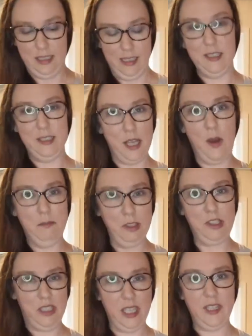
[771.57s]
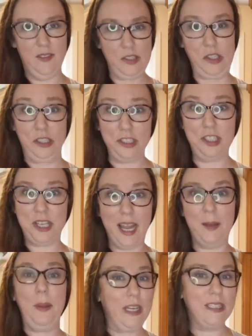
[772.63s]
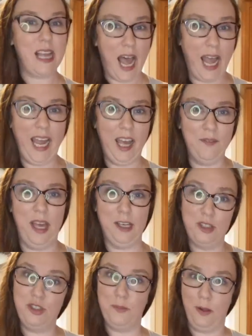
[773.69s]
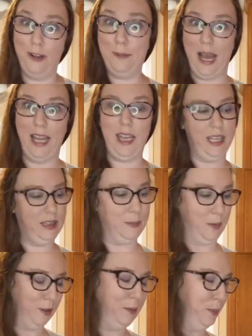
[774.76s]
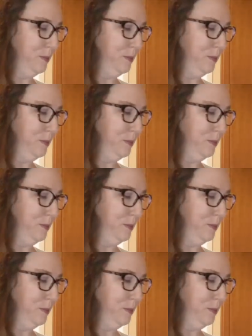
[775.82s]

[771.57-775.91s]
So I'm just gonna give this a good shake because I have extra pulp. I like the pulp.